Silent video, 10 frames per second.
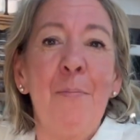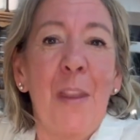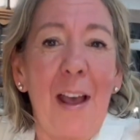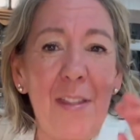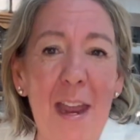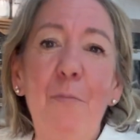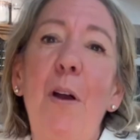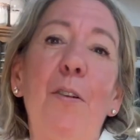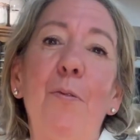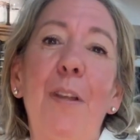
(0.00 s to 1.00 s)
And then
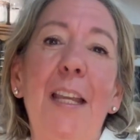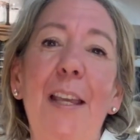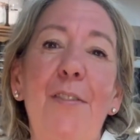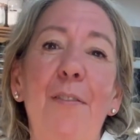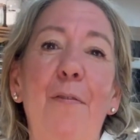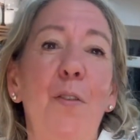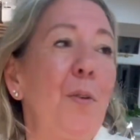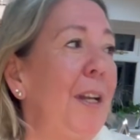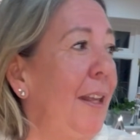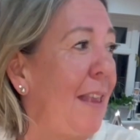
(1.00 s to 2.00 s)
when all the leaves have
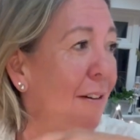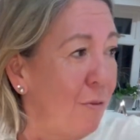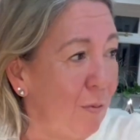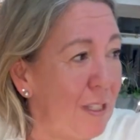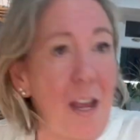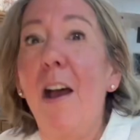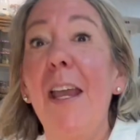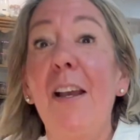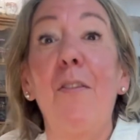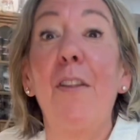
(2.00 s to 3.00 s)
fallen and they're all
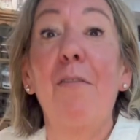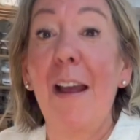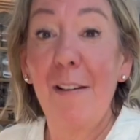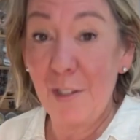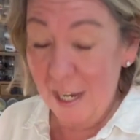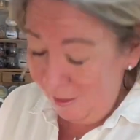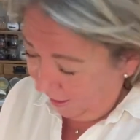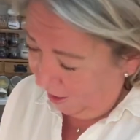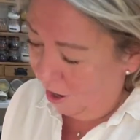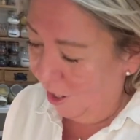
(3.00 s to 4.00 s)
lying on the ground in the
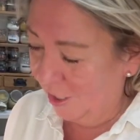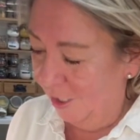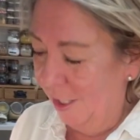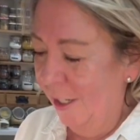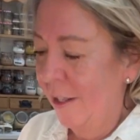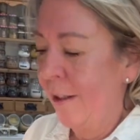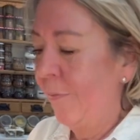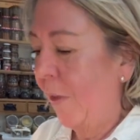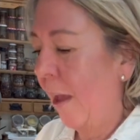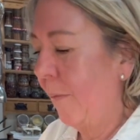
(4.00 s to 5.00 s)
garden,
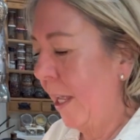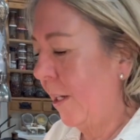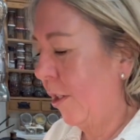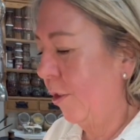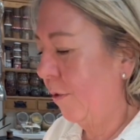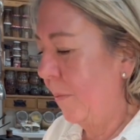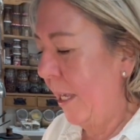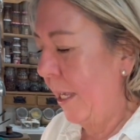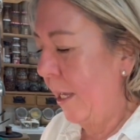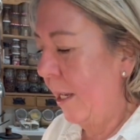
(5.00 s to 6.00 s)
it took
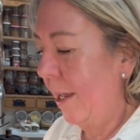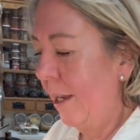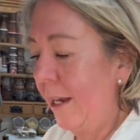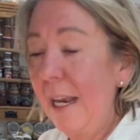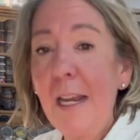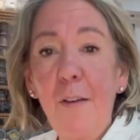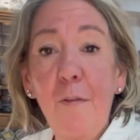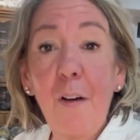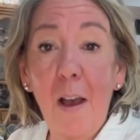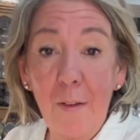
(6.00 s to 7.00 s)
me nearly
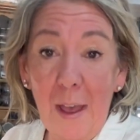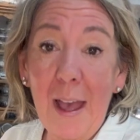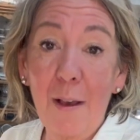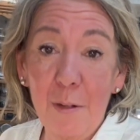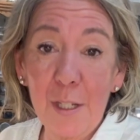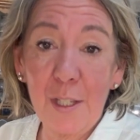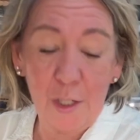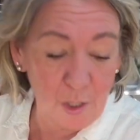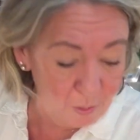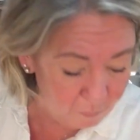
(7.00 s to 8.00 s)
5 hours to